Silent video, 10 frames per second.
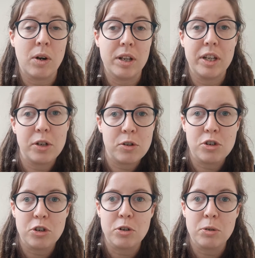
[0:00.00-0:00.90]
on the
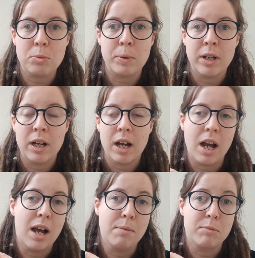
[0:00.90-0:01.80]
YouTube
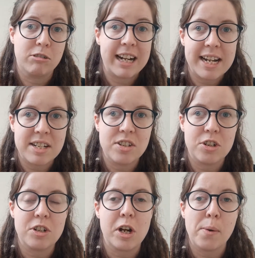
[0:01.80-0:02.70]
Creator
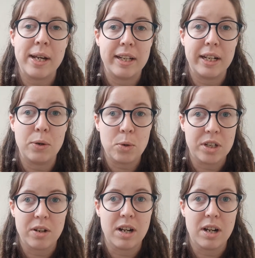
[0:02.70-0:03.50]
Studio in the audio